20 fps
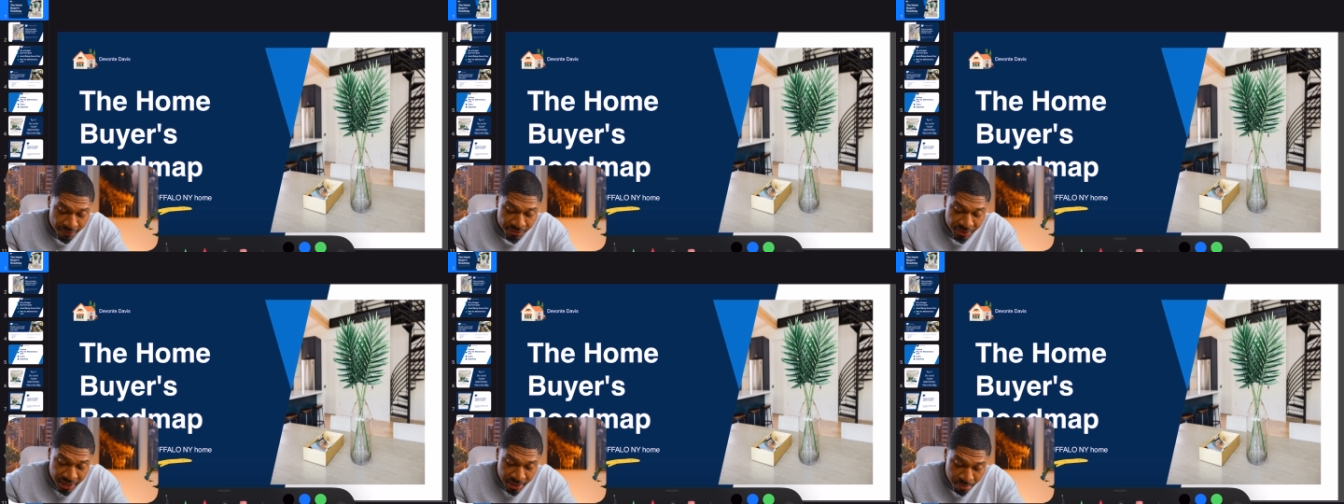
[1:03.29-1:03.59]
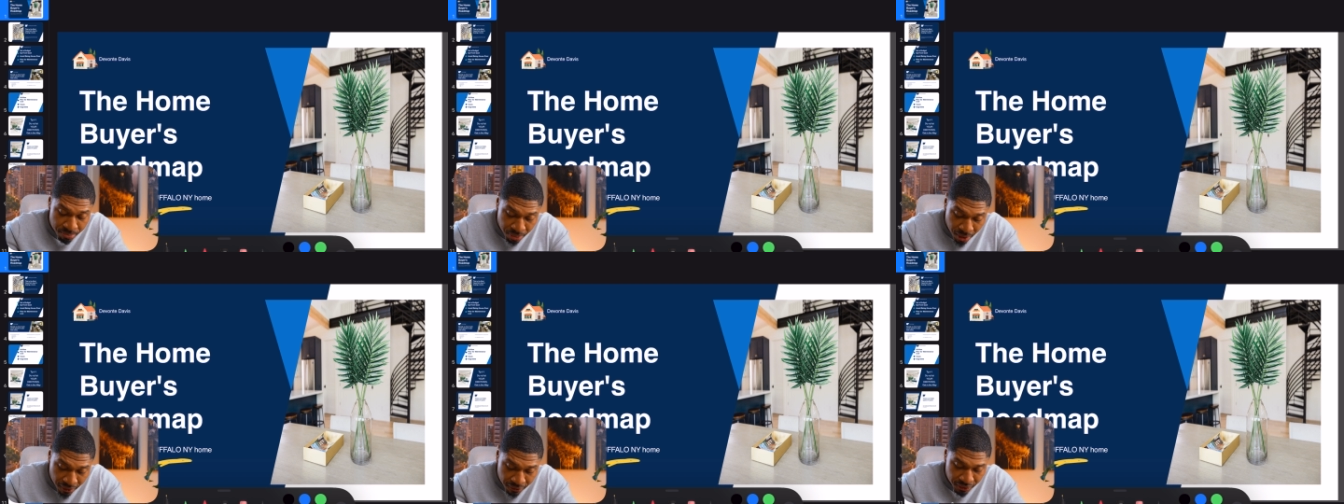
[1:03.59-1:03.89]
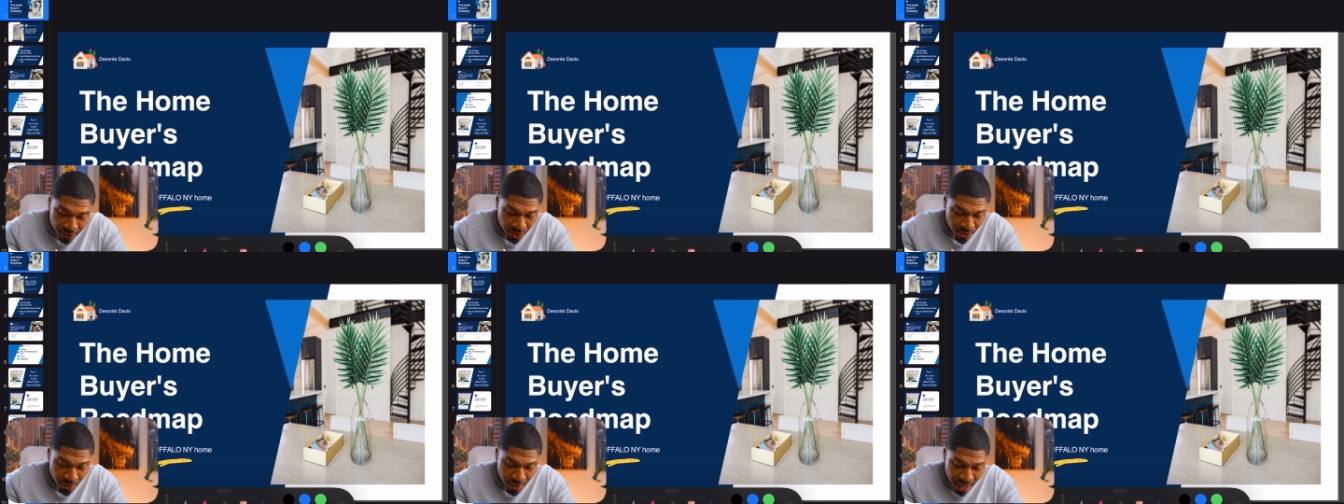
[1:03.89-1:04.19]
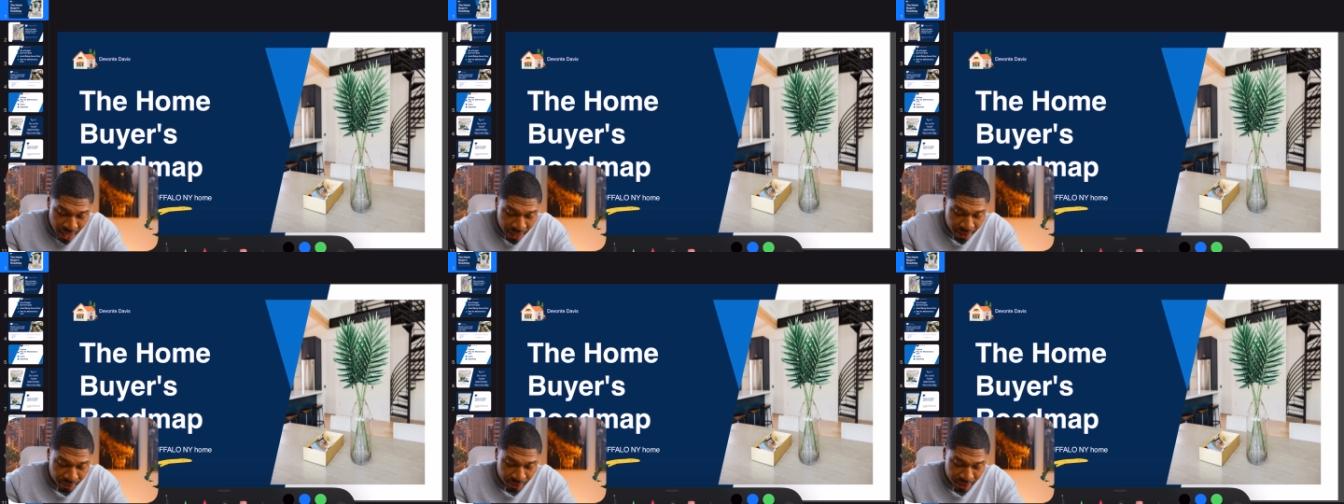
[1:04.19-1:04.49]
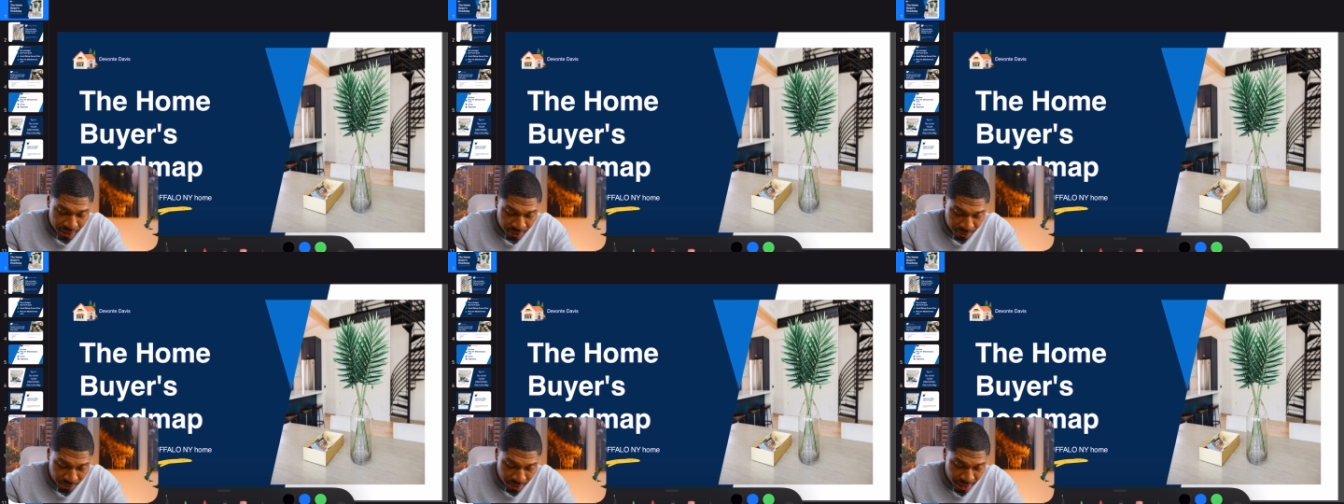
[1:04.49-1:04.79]
the Buffalo
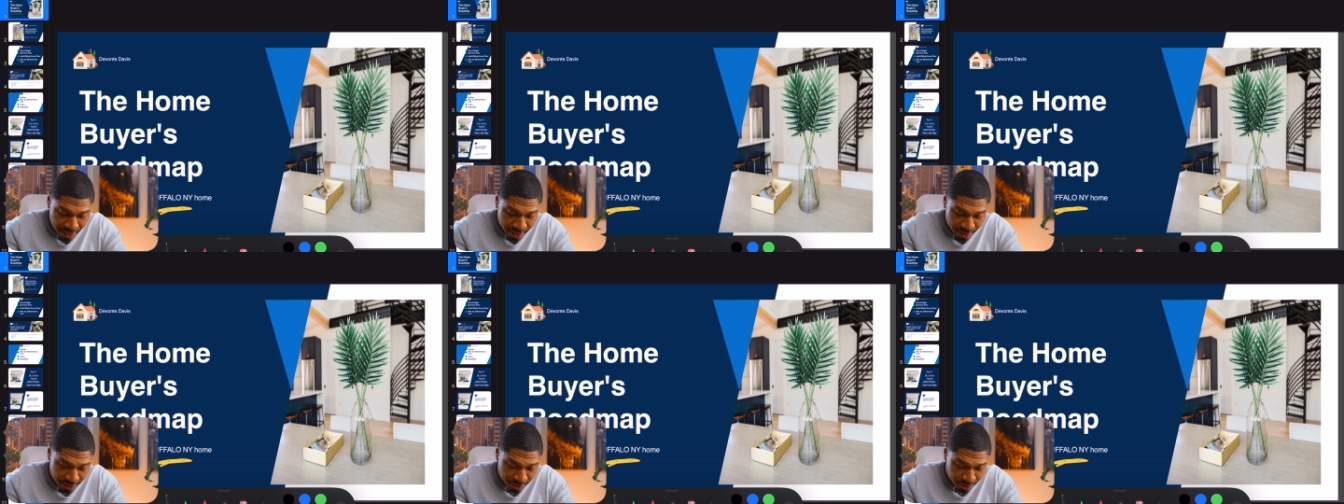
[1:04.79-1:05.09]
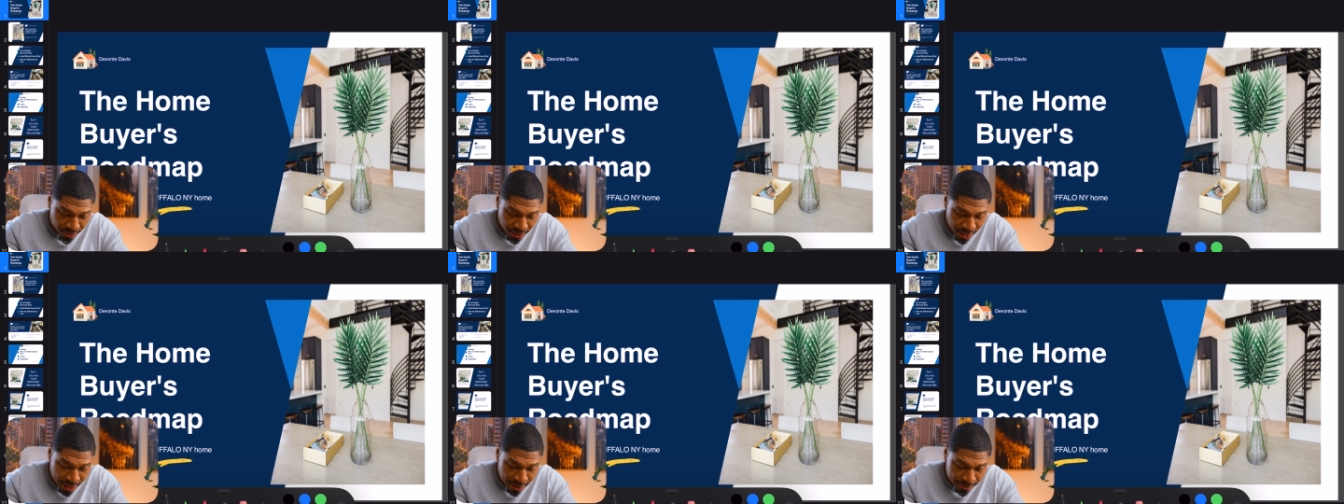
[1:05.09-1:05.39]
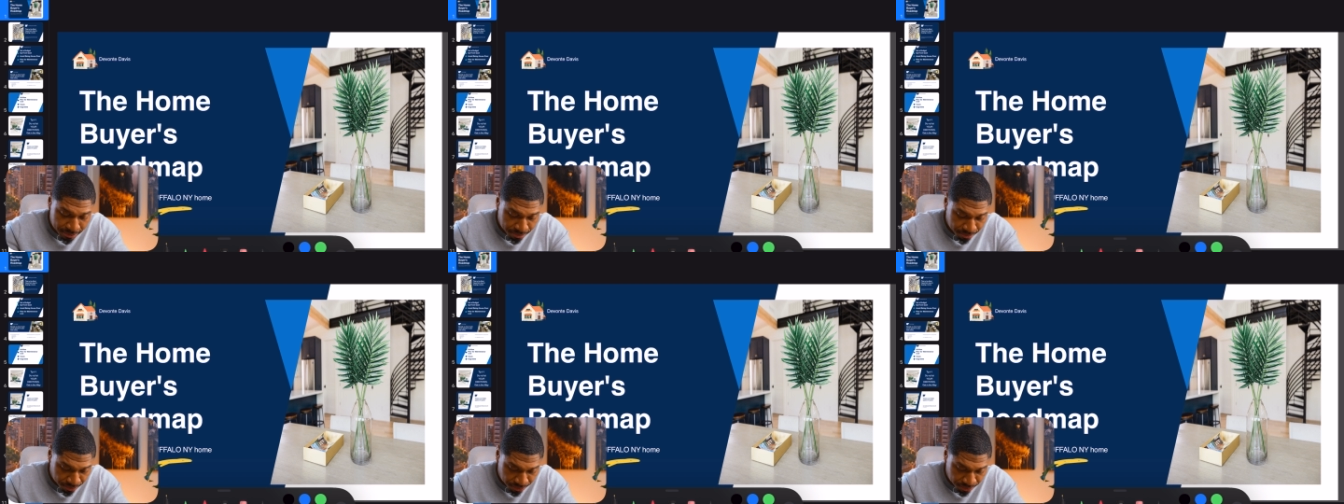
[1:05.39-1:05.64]
area right here, right?